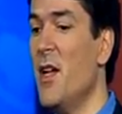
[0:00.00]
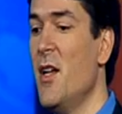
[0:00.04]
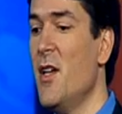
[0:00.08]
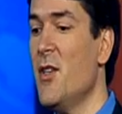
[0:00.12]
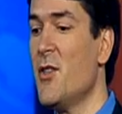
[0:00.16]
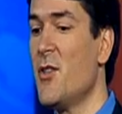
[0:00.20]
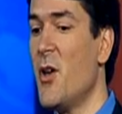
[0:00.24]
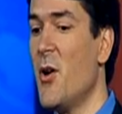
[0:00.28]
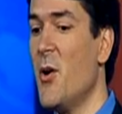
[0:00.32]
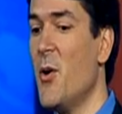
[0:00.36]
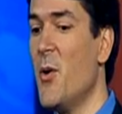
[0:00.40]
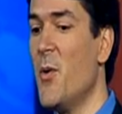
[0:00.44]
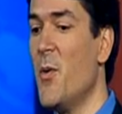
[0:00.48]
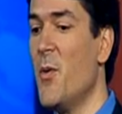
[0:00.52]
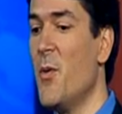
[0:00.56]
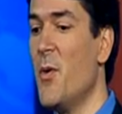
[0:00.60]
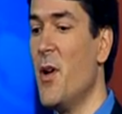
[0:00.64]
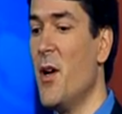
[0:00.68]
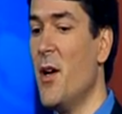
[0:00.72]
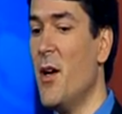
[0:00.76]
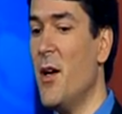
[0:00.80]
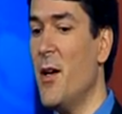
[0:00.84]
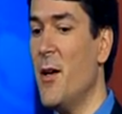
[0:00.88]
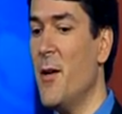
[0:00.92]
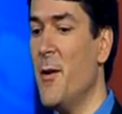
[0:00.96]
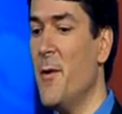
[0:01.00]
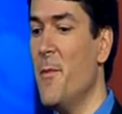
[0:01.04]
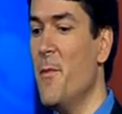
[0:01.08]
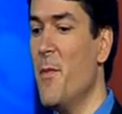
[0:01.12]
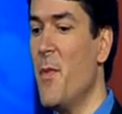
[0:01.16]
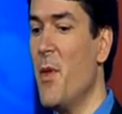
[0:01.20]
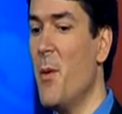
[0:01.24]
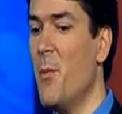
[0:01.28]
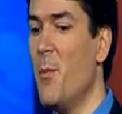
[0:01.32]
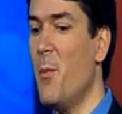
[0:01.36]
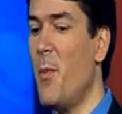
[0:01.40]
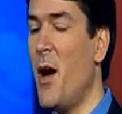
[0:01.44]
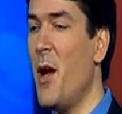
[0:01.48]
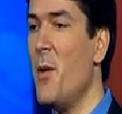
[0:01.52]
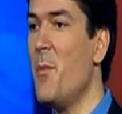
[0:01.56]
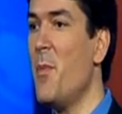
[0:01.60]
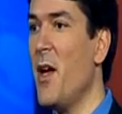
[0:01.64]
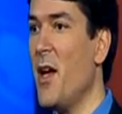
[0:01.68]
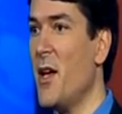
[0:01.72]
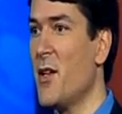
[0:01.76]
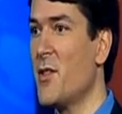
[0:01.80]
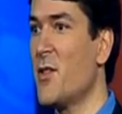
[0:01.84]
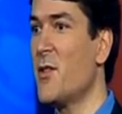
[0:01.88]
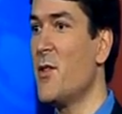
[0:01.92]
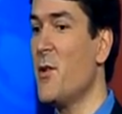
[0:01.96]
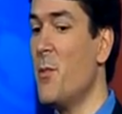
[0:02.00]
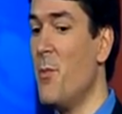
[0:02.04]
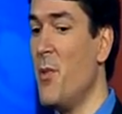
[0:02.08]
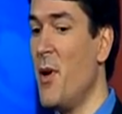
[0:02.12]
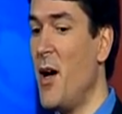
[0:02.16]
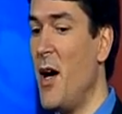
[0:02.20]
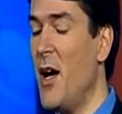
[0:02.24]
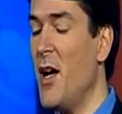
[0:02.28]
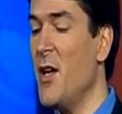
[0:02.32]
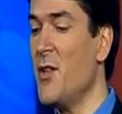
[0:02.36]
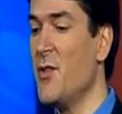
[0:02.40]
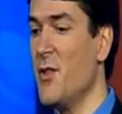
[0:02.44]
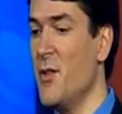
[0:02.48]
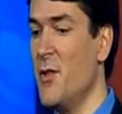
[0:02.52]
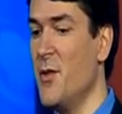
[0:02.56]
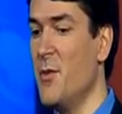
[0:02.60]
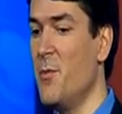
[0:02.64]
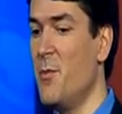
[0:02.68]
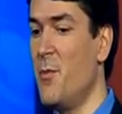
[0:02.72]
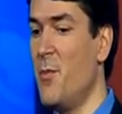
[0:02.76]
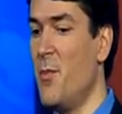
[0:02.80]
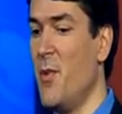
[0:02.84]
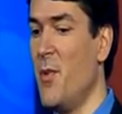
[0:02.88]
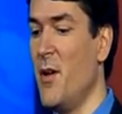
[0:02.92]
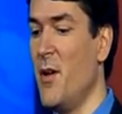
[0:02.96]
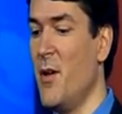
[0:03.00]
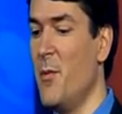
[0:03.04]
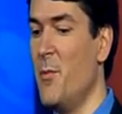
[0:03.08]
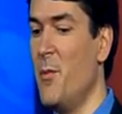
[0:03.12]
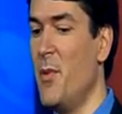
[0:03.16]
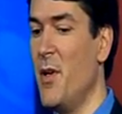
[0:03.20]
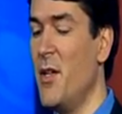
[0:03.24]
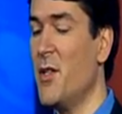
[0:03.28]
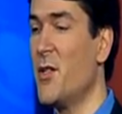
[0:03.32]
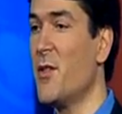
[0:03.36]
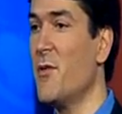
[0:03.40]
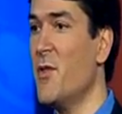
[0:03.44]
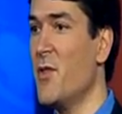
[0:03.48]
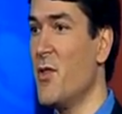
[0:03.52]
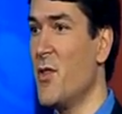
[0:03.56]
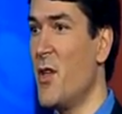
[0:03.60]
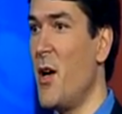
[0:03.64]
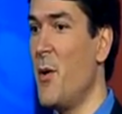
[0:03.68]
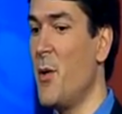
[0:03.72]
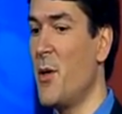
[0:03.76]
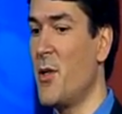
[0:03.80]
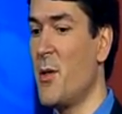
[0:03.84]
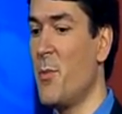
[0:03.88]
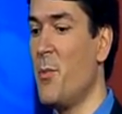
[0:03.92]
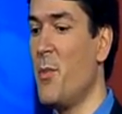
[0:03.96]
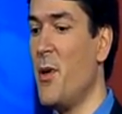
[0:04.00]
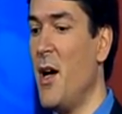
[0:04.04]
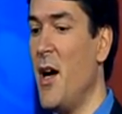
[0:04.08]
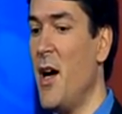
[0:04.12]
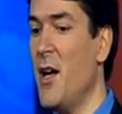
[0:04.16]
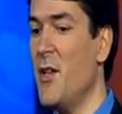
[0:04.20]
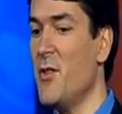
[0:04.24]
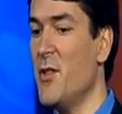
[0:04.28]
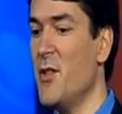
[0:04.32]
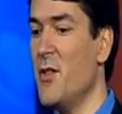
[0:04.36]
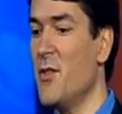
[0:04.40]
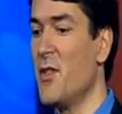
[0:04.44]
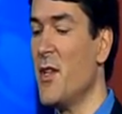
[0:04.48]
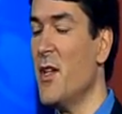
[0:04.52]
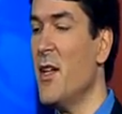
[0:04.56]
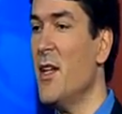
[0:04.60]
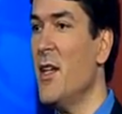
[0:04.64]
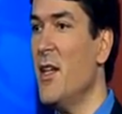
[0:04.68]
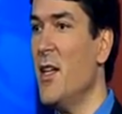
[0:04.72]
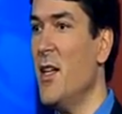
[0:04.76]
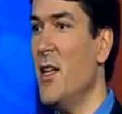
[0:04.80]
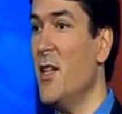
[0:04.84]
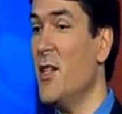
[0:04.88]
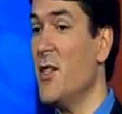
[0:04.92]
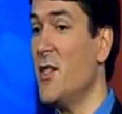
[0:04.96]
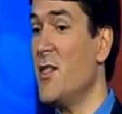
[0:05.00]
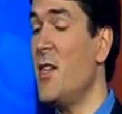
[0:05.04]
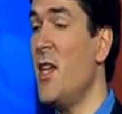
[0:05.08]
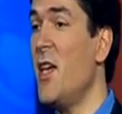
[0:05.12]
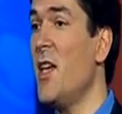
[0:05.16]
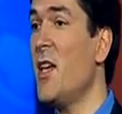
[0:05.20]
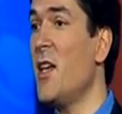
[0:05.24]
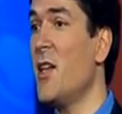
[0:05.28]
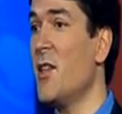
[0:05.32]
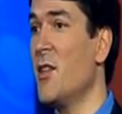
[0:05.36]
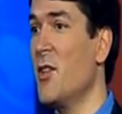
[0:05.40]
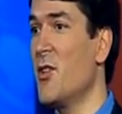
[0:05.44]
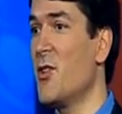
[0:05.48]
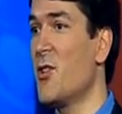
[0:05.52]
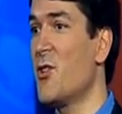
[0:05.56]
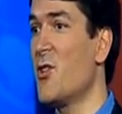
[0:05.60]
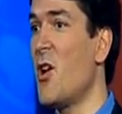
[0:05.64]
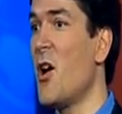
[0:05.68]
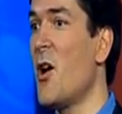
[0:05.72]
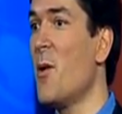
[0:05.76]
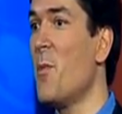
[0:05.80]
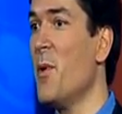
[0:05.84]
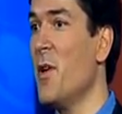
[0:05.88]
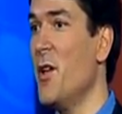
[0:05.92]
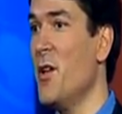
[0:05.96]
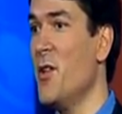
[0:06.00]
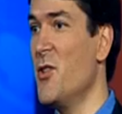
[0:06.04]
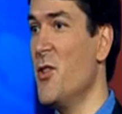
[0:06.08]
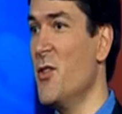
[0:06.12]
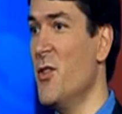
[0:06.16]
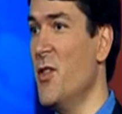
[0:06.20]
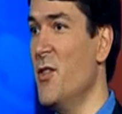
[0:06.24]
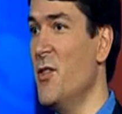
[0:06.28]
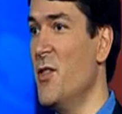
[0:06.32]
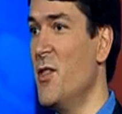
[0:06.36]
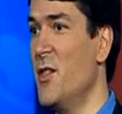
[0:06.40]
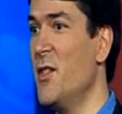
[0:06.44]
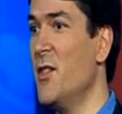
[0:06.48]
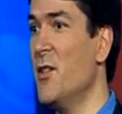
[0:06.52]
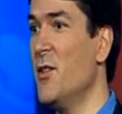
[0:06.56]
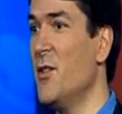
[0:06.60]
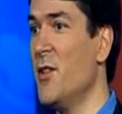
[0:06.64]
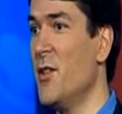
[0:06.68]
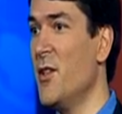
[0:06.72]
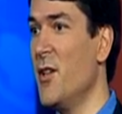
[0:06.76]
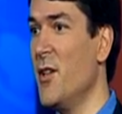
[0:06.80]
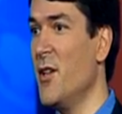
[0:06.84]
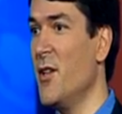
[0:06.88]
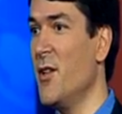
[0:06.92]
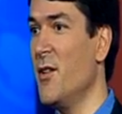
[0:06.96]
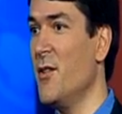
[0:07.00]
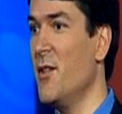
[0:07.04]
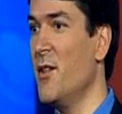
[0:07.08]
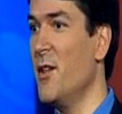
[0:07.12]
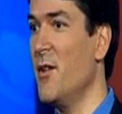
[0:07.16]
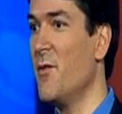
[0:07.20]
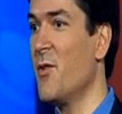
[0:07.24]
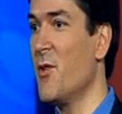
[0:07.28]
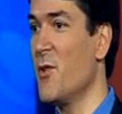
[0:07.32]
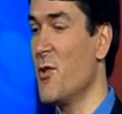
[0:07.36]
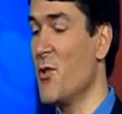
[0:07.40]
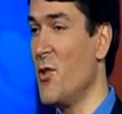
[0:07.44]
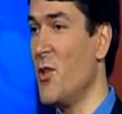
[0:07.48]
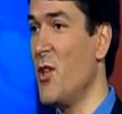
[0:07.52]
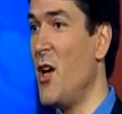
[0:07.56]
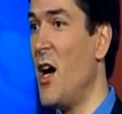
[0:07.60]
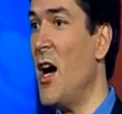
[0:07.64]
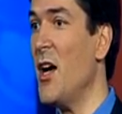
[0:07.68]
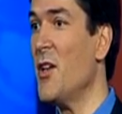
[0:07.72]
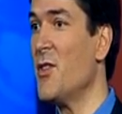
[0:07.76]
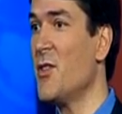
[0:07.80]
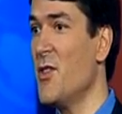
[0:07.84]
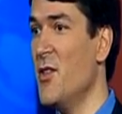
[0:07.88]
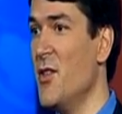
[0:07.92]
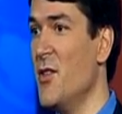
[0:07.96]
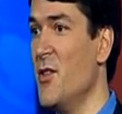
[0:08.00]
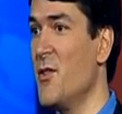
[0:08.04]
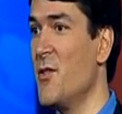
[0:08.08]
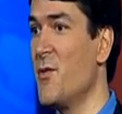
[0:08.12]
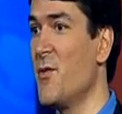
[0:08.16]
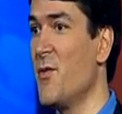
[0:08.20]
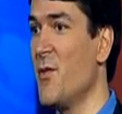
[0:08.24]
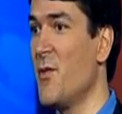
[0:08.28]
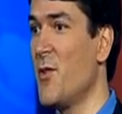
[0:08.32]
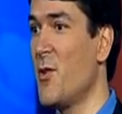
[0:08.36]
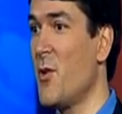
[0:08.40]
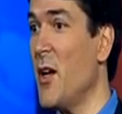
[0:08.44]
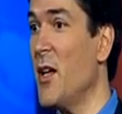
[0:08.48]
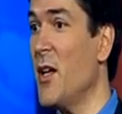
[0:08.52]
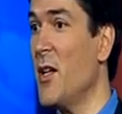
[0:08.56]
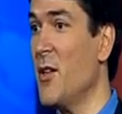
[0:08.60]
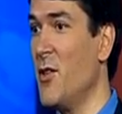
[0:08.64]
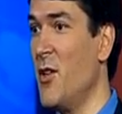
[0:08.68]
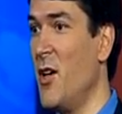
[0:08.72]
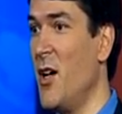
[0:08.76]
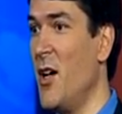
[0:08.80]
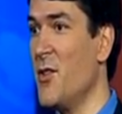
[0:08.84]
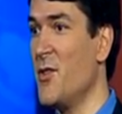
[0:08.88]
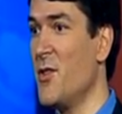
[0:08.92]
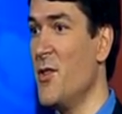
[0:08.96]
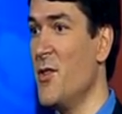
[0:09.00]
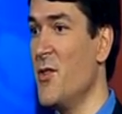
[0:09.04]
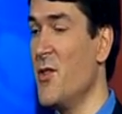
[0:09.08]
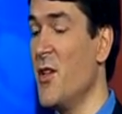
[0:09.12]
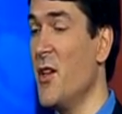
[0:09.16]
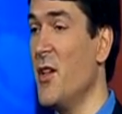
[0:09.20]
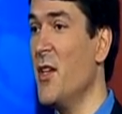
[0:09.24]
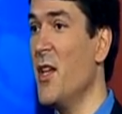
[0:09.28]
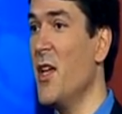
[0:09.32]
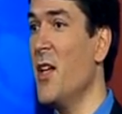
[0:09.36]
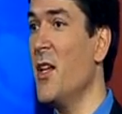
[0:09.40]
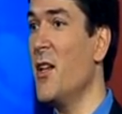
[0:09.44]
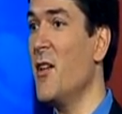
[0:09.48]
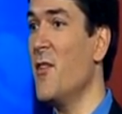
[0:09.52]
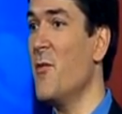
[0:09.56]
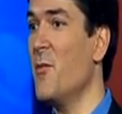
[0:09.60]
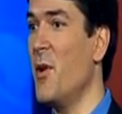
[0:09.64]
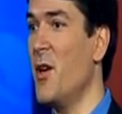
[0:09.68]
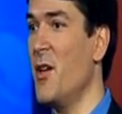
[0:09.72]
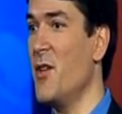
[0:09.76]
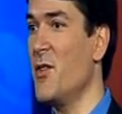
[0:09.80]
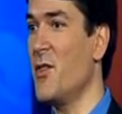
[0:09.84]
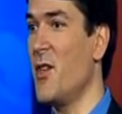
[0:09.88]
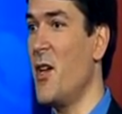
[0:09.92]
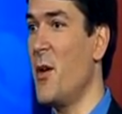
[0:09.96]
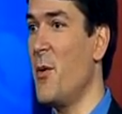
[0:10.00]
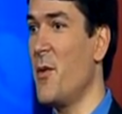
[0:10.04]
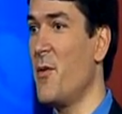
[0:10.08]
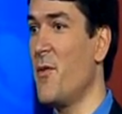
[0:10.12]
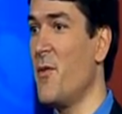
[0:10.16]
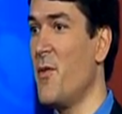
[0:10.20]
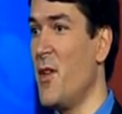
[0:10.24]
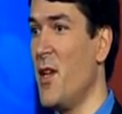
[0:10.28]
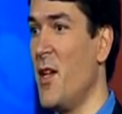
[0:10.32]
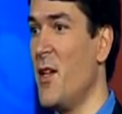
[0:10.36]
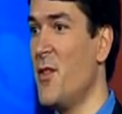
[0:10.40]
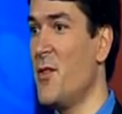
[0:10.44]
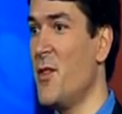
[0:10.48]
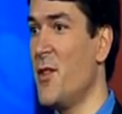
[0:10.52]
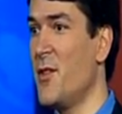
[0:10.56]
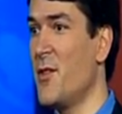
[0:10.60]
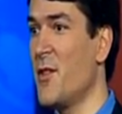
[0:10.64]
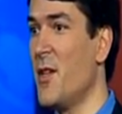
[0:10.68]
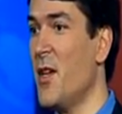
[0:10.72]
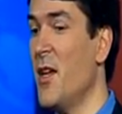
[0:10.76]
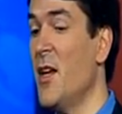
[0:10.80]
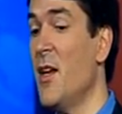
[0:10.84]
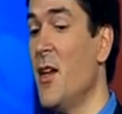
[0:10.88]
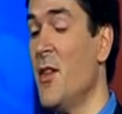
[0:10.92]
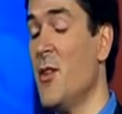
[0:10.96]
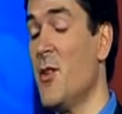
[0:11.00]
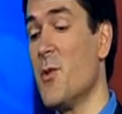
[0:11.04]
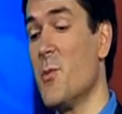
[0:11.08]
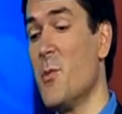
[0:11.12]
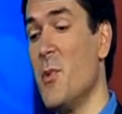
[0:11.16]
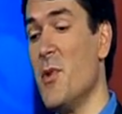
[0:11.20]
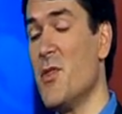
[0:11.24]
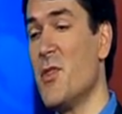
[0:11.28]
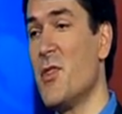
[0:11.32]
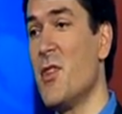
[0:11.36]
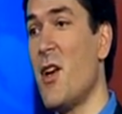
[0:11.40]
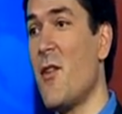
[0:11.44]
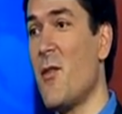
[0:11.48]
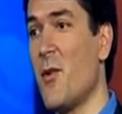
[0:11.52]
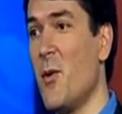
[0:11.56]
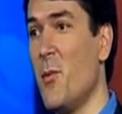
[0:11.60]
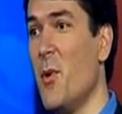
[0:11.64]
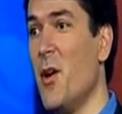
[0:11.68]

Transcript: So my bank's deposit base of Islamic deposits is taking the sharp edge of the deal here if there's losses, credit losses on any of my Islamic financings. There's been several